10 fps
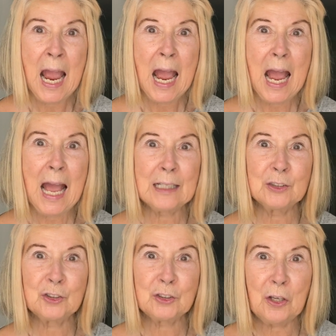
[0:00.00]
And
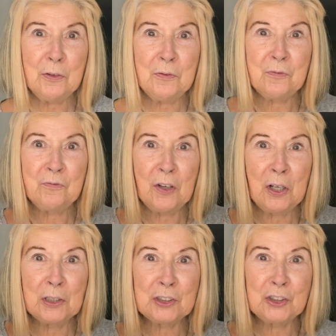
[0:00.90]
so
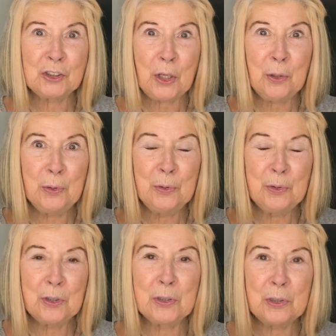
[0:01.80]
far, so
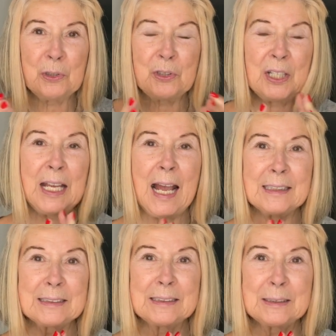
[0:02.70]
good. He
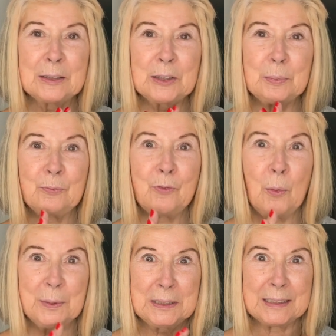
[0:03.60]
hasn't
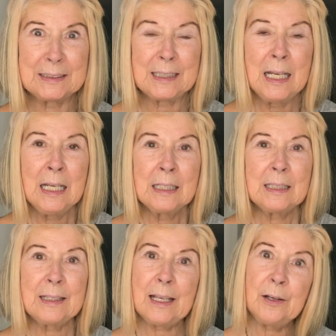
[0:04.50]
vomited.
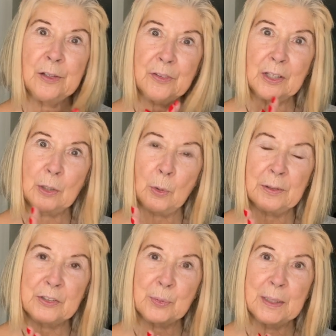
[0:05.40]
The only thing that
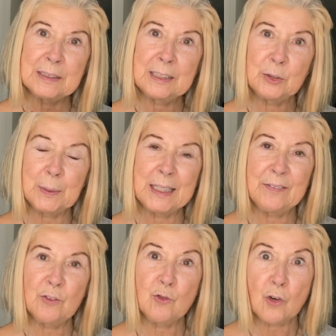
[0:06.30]
worries me is he's been
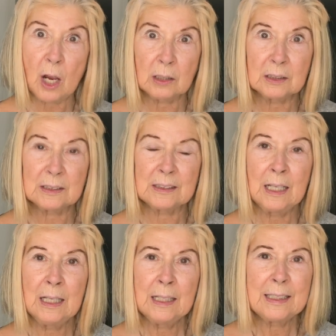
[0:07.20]
given drugs,
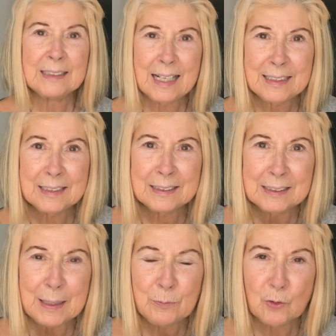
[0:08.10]
exactly the
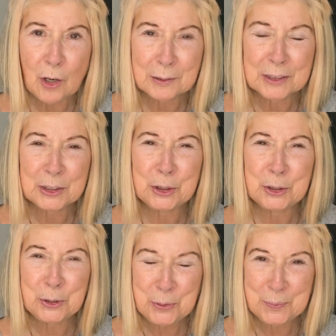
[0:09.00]
same drugs as
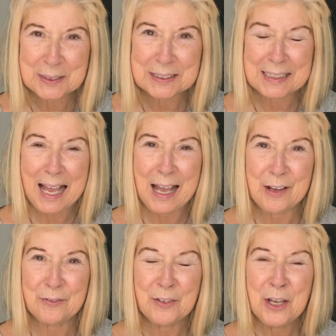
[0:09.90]
humans
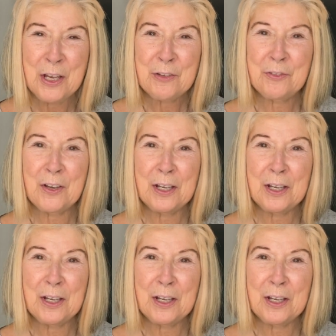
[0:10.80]
have for